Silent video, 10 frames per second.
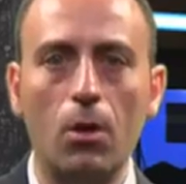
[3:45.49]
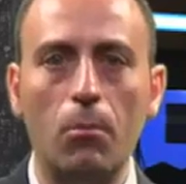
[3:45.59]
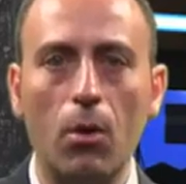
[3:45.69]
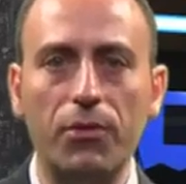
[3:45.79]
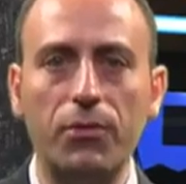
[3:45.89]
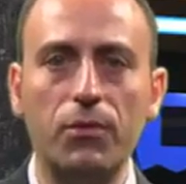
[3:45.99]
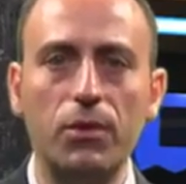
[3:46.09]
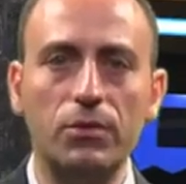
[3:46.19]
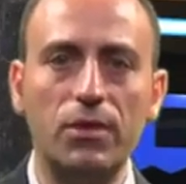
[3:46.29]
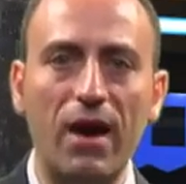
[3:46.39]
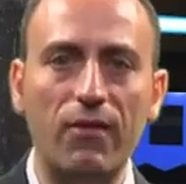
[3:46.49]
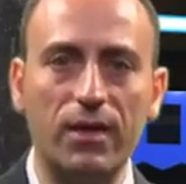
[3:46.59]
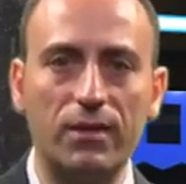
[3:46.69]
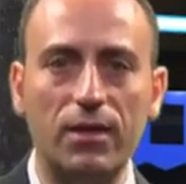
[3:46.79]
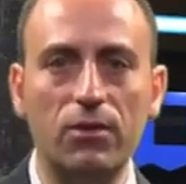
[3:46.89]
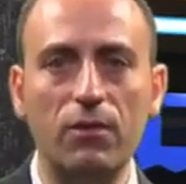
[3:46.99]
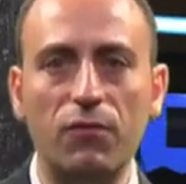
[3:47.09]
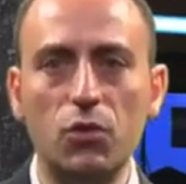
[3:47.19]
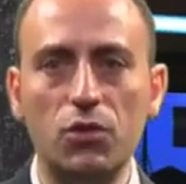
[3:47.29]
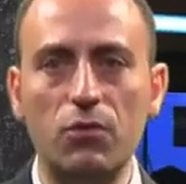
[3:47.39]
Both the direct and the
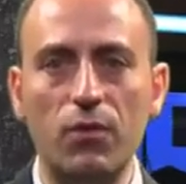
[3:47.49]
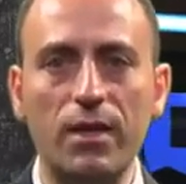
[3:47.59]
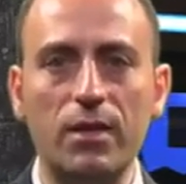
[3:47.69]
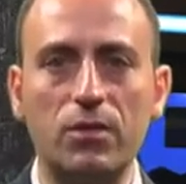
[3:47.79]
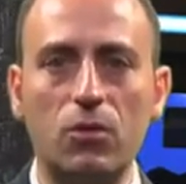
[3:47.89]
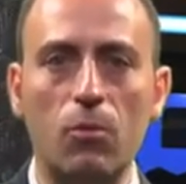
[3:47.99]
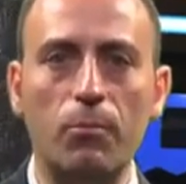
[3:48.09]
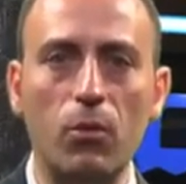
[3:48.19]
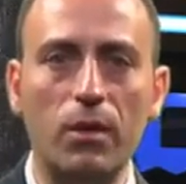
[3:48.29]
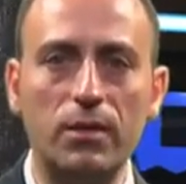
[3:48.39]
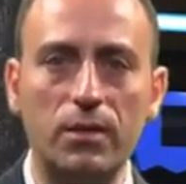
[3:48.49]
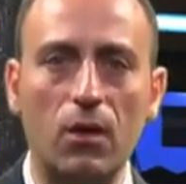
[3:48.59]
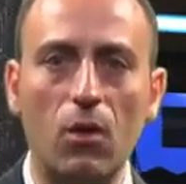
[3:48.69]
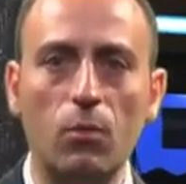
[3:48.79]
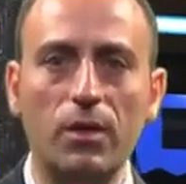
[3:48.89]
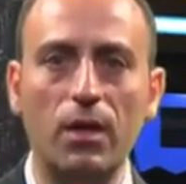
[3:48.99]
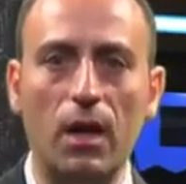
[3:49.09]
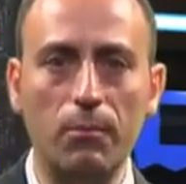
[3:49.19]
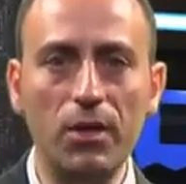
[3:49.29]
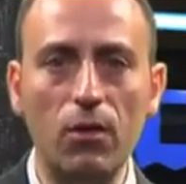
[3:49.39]
diffuse irradiance components along with the
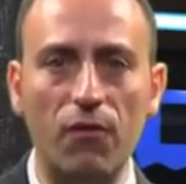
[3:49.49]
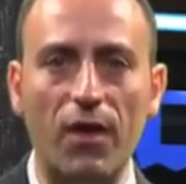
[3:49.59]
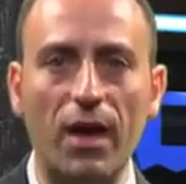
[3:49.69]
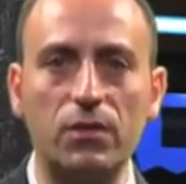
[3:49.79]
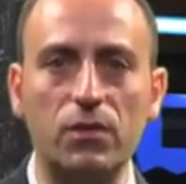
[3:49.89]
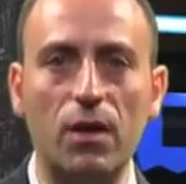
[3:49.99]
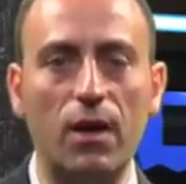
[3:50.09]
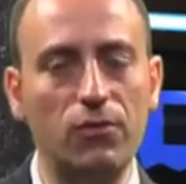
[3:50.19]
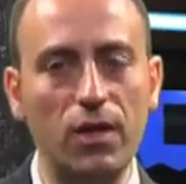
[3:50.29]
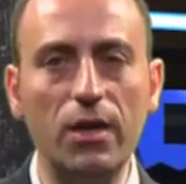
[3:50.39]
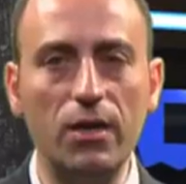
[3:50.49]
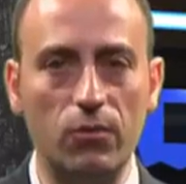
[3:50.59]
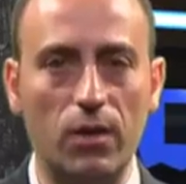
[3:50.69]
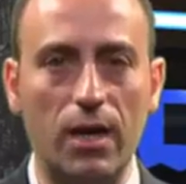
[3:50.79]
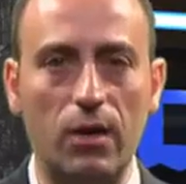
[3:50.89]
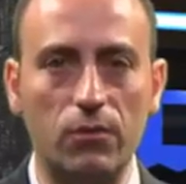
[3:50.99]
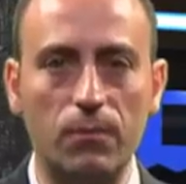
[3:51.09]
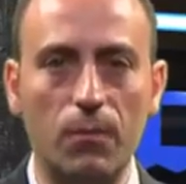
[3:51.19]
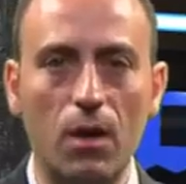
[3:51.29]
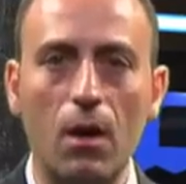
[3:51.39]
albedo effects are taken into account.
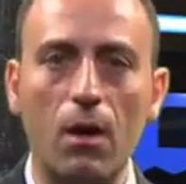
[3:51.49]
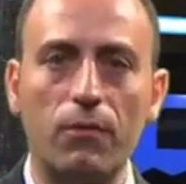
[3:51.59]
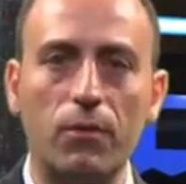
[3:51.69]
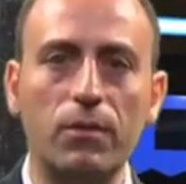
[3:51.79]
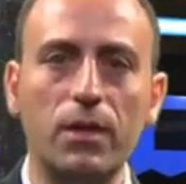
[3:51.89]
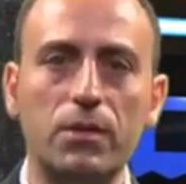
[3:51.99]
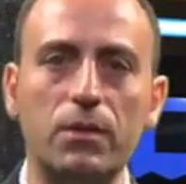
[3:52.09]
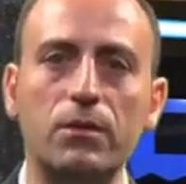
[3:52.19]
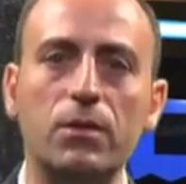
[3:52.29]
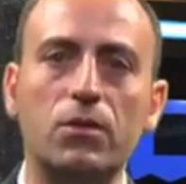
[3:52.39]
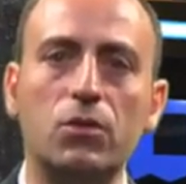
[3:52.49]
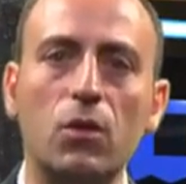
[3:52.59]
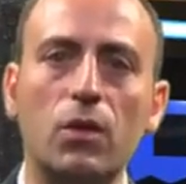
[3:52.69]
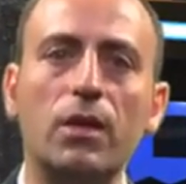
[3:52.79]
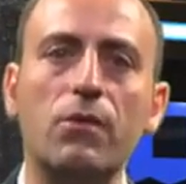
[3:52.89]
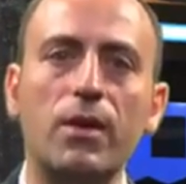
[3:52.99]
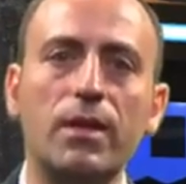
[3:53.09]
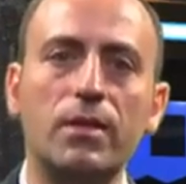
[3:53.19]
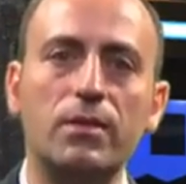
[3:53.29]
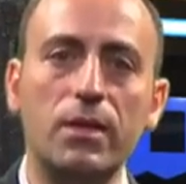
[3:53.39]
From this, the total
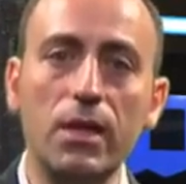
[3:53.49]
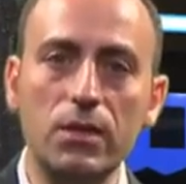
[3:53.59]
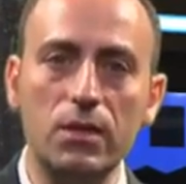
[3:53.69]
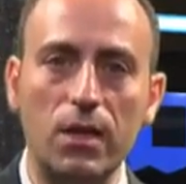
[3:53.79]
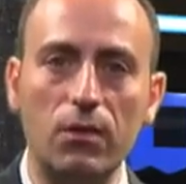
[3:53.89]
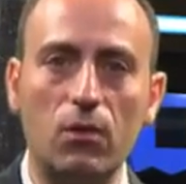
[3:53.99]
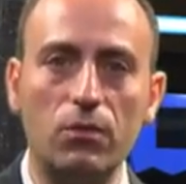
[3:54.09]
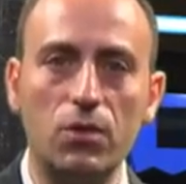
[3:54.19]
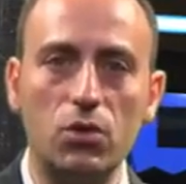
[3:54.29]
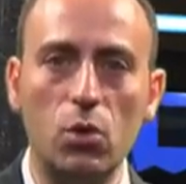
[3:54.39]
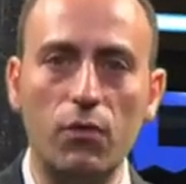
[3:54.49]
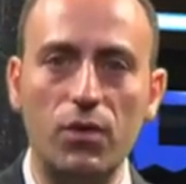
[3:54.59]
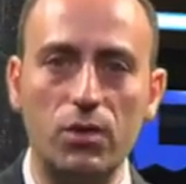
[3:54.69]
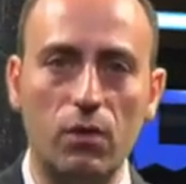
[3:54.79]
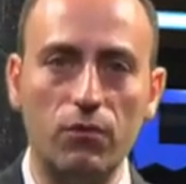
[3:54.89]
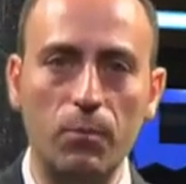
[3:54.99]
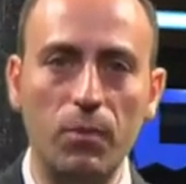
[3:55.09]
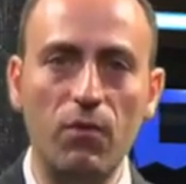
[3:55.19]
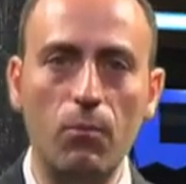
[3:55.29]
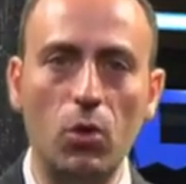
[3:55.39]
irradiance incident on the surface of the
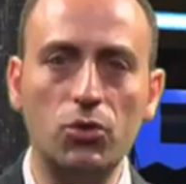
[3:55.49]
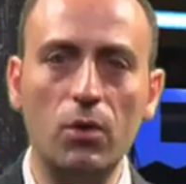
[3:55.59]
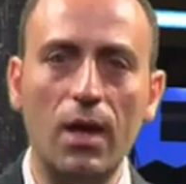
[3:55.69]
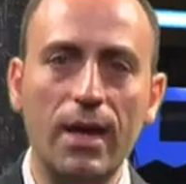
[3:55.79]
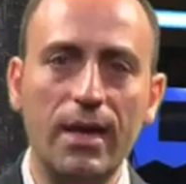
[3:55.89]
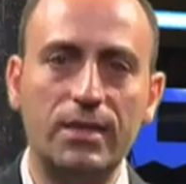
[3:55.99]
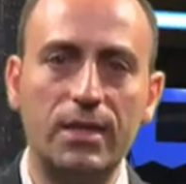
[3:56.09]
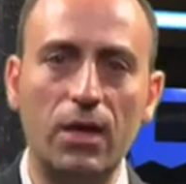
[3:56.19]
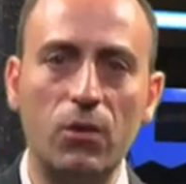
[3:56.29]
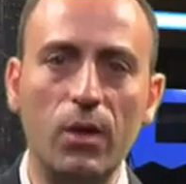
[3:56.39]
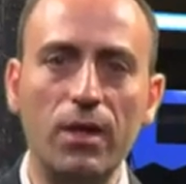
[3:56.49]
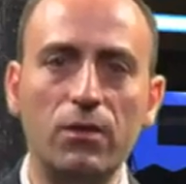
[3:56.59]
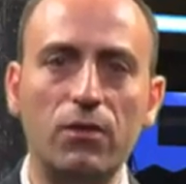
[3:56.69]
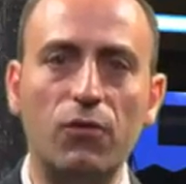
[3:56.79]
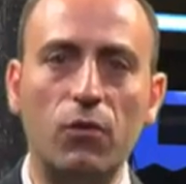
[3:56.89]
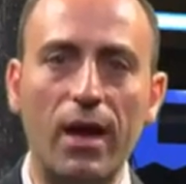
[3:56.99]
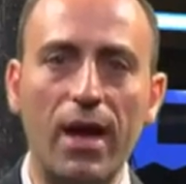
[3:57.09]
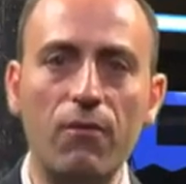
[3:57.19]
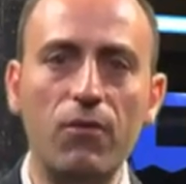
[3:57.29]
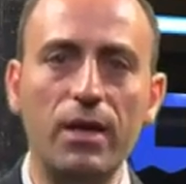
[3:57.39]
PV module is calculated for
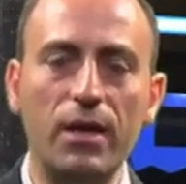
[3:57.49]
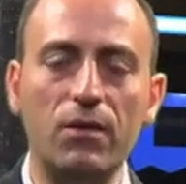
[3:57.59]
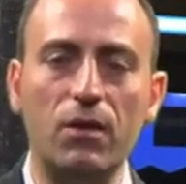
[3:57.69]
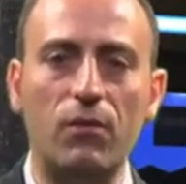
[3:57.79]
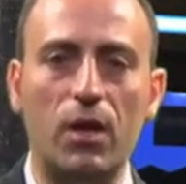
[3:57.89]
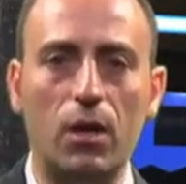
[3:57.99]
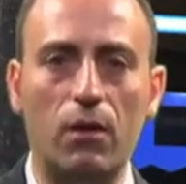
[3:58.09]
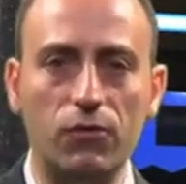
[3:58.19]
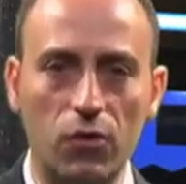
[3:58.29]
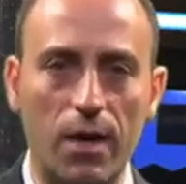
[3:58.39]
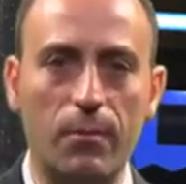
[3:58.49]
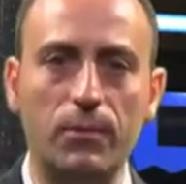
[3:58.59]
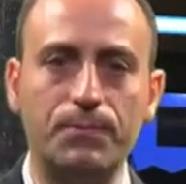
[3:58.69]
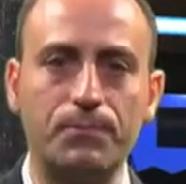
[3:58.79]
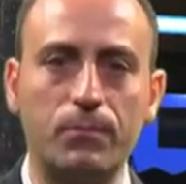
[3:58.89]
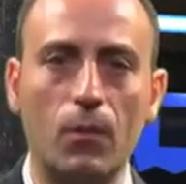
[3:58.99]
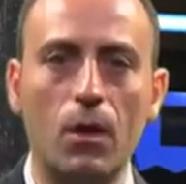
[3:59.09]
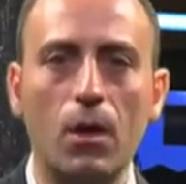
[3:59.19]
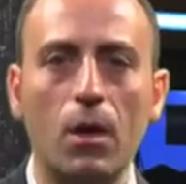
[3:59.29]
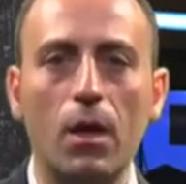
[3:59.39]
every interval of time.
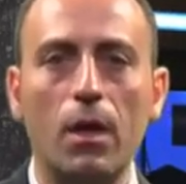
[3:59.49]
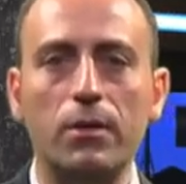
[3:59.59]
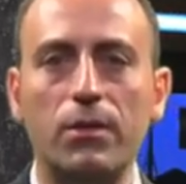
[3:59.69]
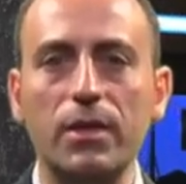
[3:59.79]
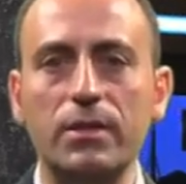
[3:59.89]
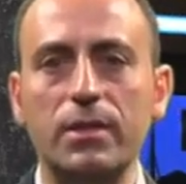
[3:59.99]
This